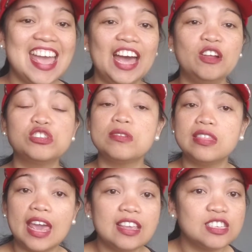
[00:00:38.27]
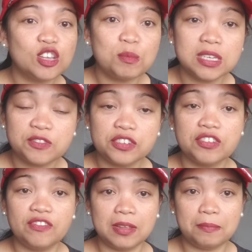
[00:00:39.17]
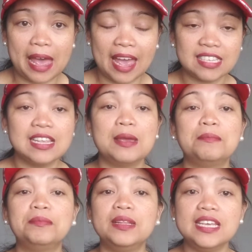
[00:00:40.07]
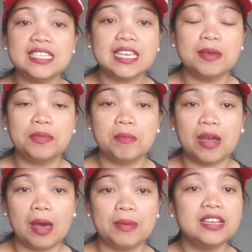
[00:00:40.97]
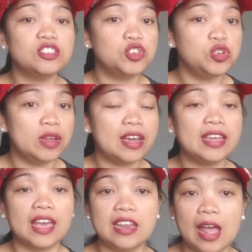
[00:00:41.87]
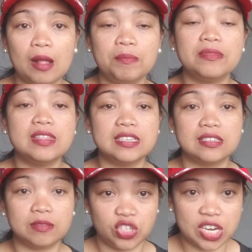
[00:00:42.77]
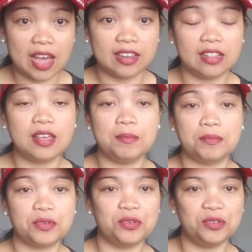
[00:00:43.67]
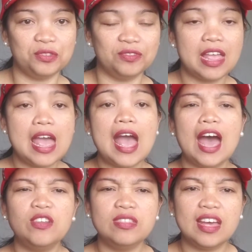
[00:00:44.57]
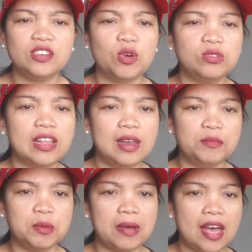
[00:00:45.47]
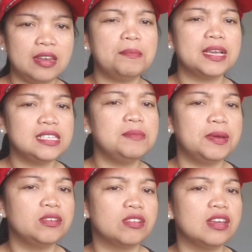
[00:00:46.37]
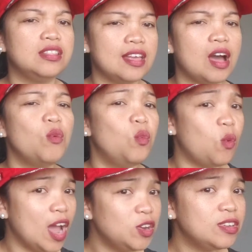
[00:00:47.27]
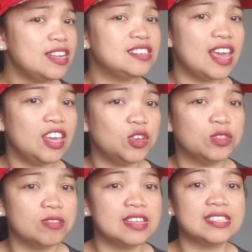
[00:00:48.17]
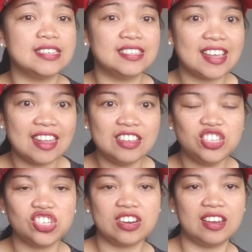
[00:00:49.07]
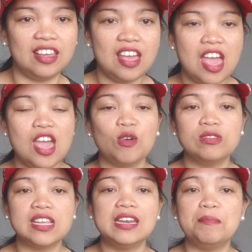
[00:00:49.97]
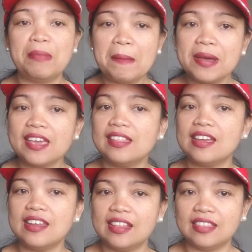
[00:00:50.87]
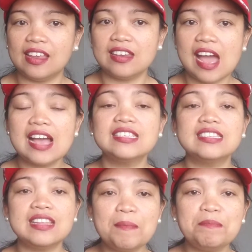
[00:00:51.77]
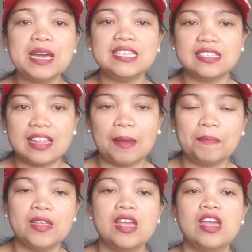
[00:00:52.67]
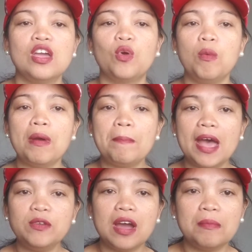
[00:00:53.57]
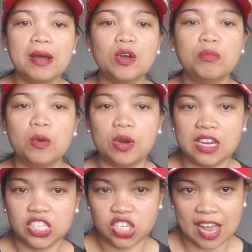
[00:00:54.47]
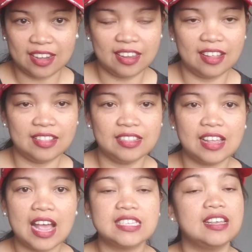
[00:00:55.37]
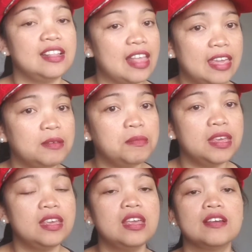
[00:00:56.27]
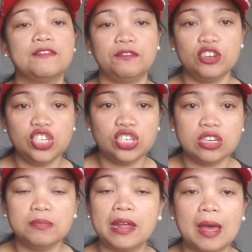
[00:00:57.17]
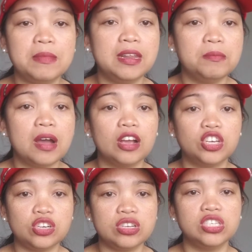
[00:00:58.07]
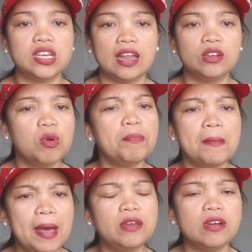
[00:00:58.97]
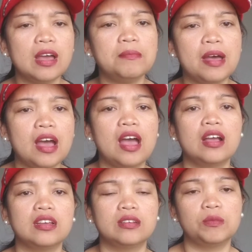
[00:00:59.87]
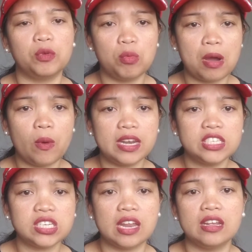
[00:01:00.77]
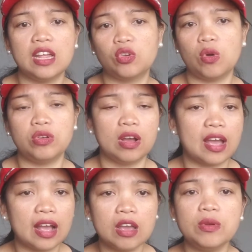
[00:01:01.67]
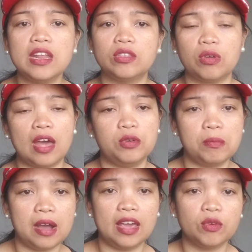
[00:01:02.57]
And also, thank you so much for your feedbacks. Please keep them coming so you and I can help this channel improve. And on that note, alam niyo ba, napag-isipan ko rin na why don't I take you to this exciting journey kung saan ipapakita natin ang step-by-step kung paano nga ba gumawa ng channel. Kasi like me, for sure, marami ding mga curious dyan kung paano nga ba ang gumawa ng channel at kung ano ang gagawin at anong mga